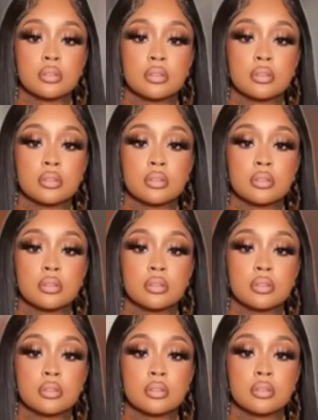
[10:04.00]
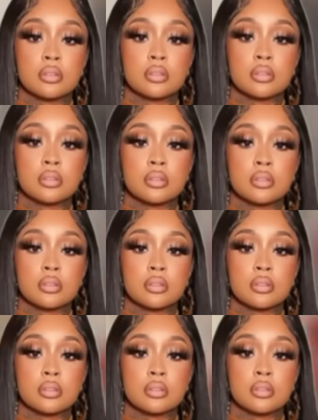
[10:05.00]

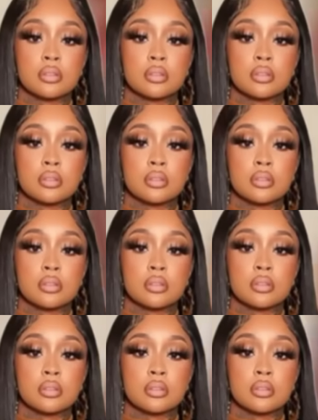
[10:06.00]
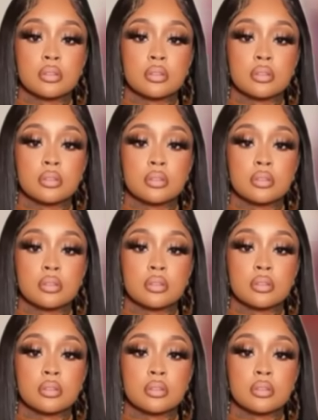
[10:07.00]

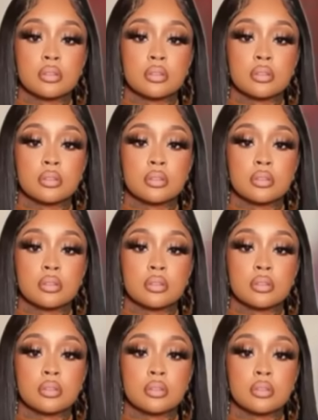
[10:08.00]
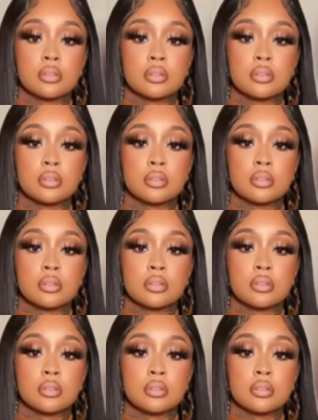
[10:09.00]

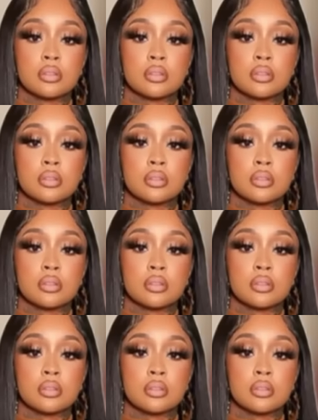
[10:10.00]
(not speaking)